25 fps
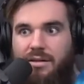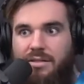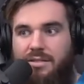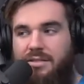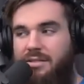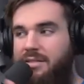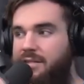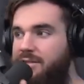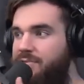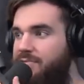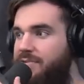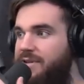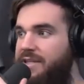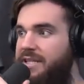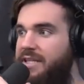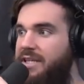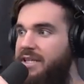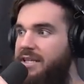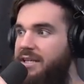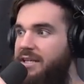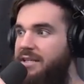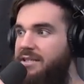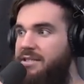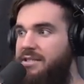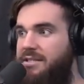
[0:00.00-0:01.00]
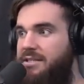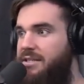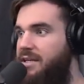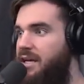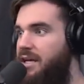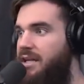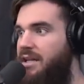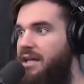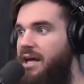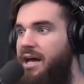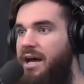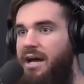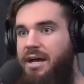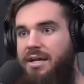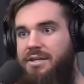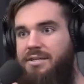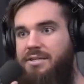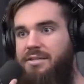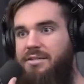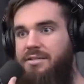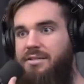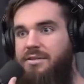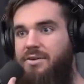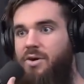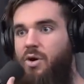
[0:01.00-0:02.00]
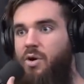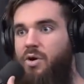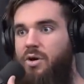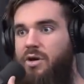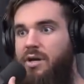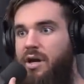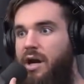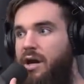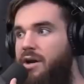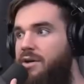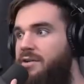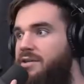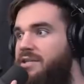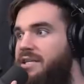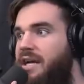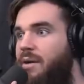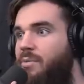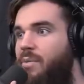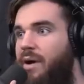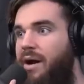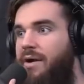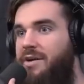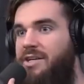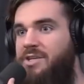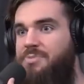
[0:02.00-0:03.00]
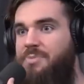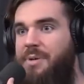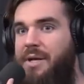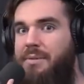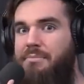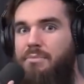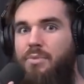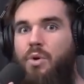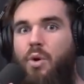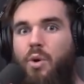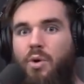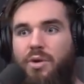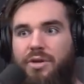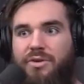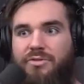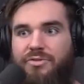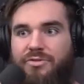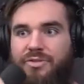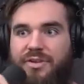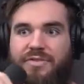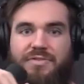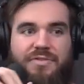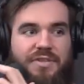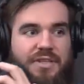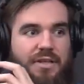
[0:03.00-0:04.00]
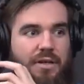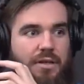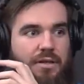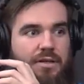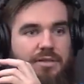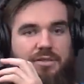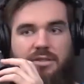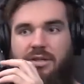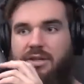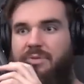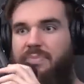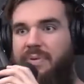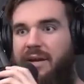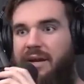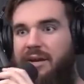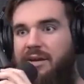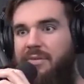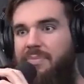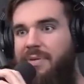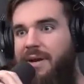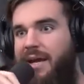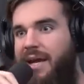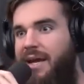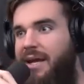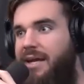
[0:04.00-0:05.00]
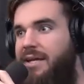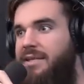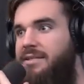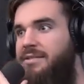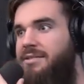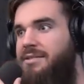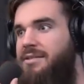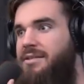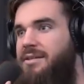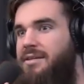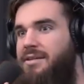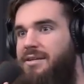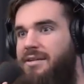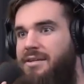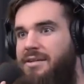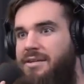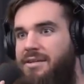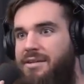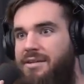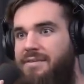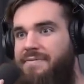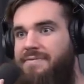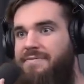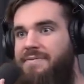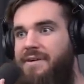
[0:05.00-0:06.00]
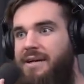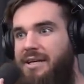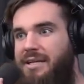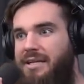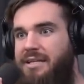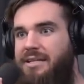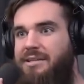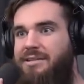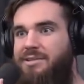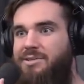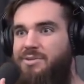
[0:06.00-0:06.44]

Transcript: it's just ridiculous. Just get large. Or go somewhere and spend more than $50 on a pair of pants. You fucking